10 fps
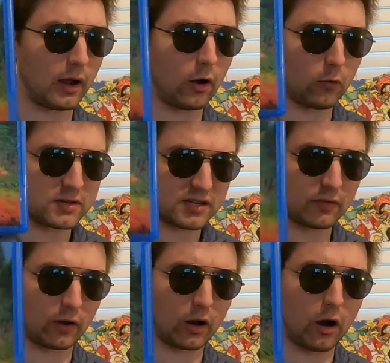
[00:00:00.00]
I'd always
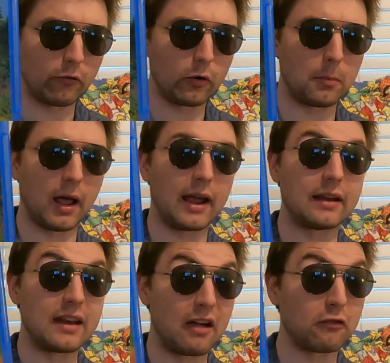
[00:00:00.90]
seen the cover, but I
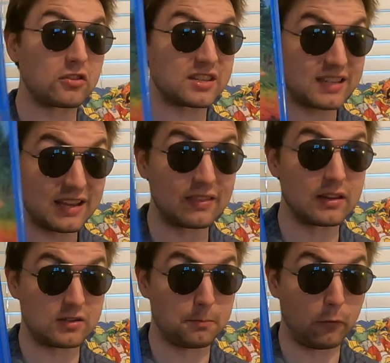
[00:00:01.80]
had never seen
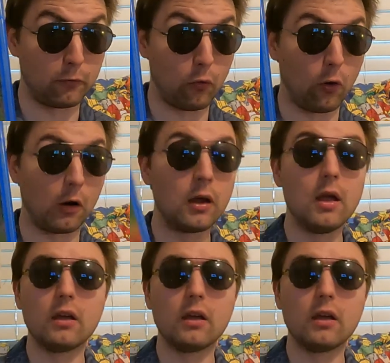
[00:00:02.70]
this before.